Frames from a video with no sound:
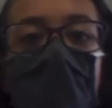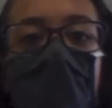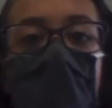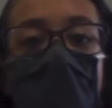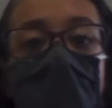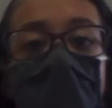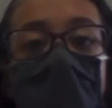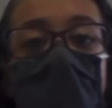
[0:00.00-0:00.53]

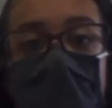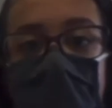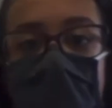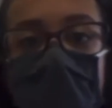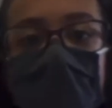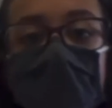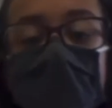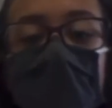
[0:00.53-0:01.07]
am
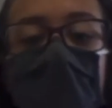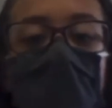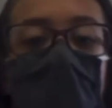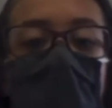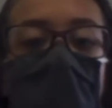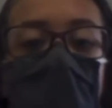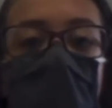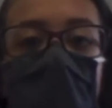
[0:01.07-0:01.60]
biracial and I
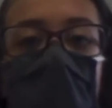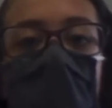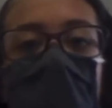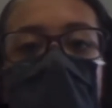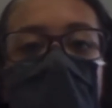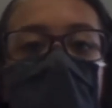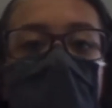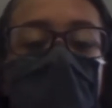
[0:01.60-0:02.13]
want more
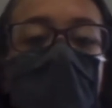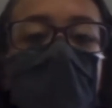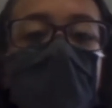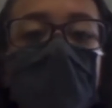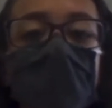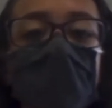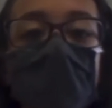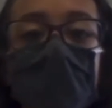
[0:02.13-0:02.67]
teachers that I
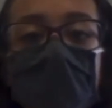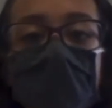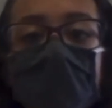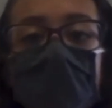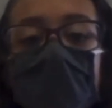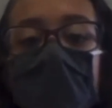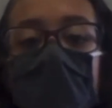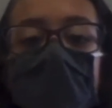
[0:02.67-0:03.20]
can relate
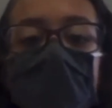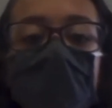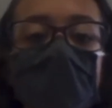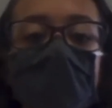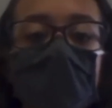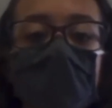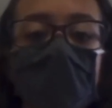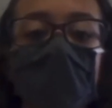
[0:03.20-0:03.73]
to and
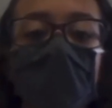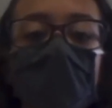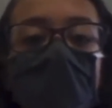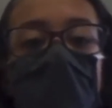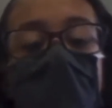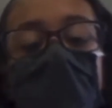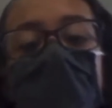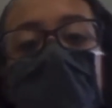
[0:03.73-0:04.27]
more
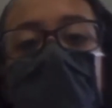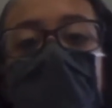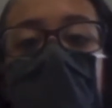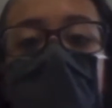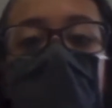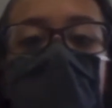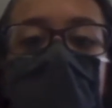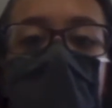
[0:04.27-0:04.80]
teachers that can
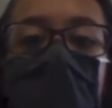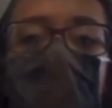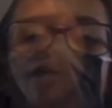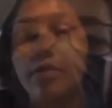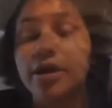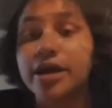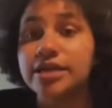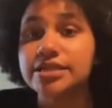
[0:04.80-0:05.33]
understand
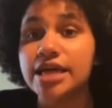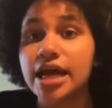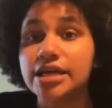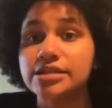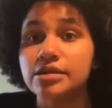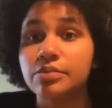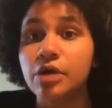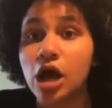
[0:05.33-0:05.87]
me. Because
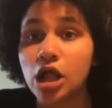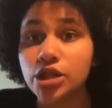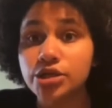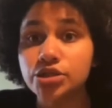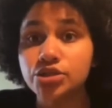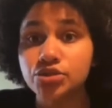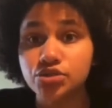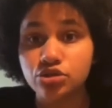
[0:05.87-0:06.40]
as a
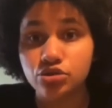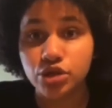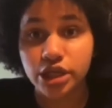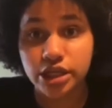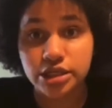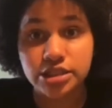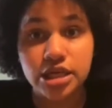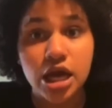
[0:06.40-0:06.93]
colored
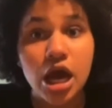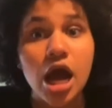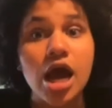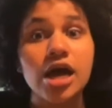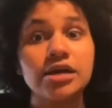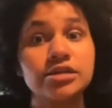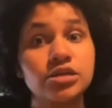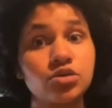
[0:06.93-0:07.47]
student
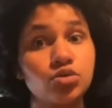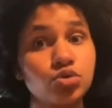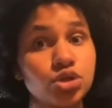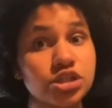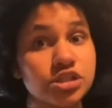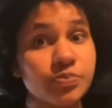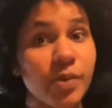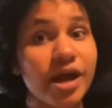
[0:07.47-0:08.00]
uh, who
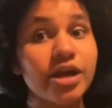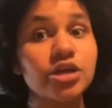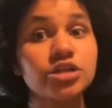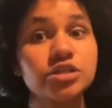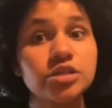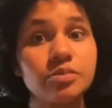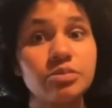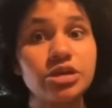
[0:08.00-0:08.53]

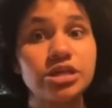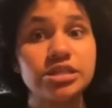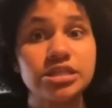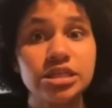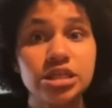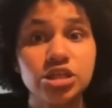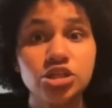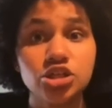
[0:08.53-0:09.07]
aspires to be a
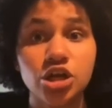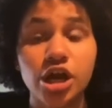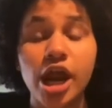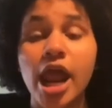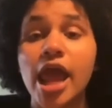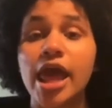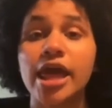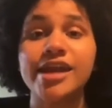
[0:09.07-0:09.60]
teacher,
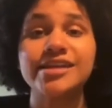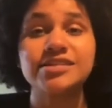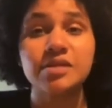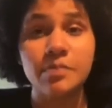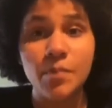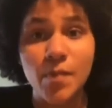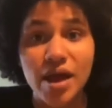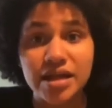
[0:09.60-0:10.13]
it is
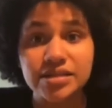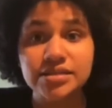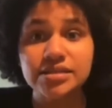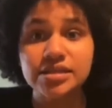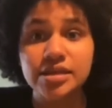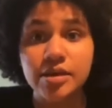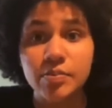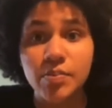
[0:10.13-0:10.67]

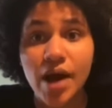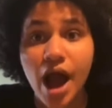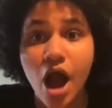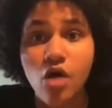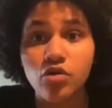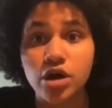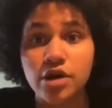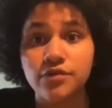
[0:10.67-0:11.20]
immensely
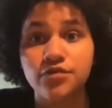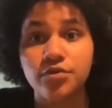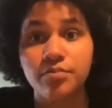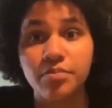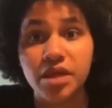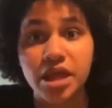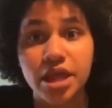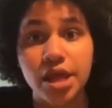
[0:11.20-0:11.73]
empowering for
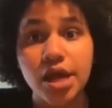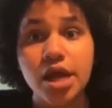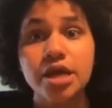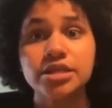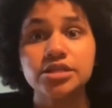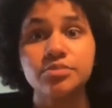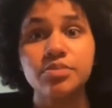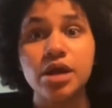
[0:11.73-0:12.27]
me
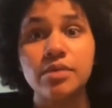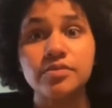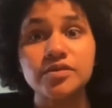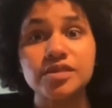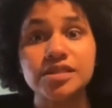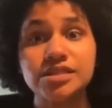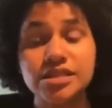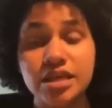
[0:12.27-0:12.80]
to be able
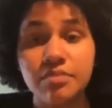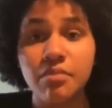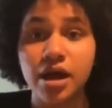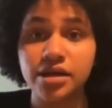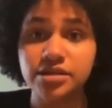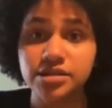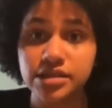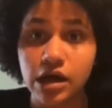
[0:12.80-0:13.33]
to see
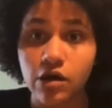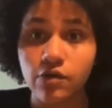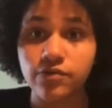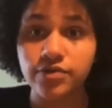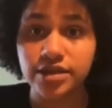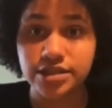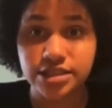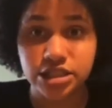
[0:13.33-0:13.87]

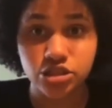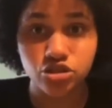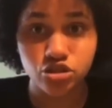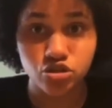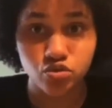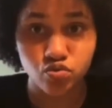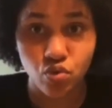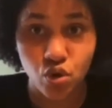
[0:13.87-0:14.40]
myself in
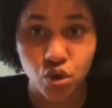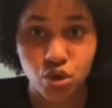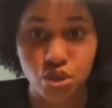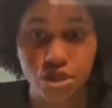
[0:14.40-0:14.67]
teachers' roles.